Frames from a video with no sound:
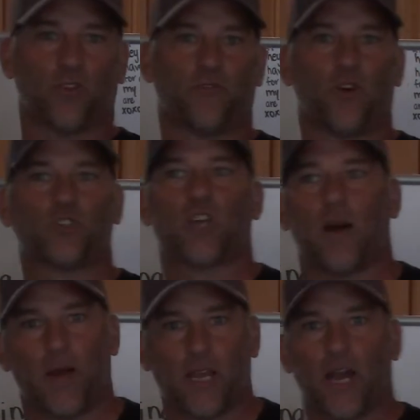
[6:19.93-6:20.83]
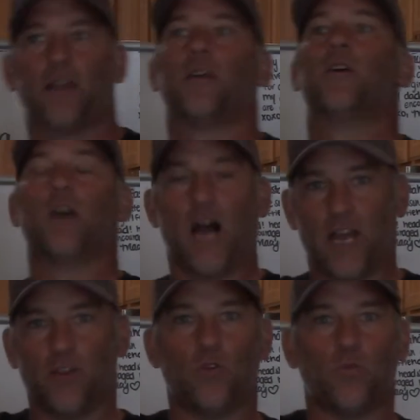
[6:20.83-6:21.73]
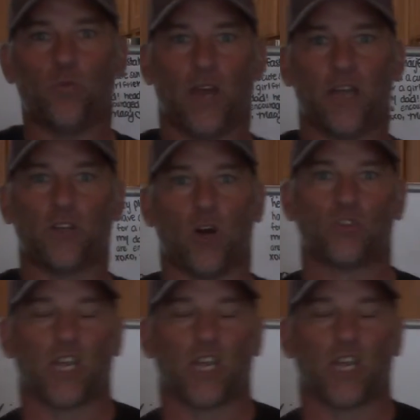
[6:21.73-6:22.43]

So the first job I got, I knew the head coach.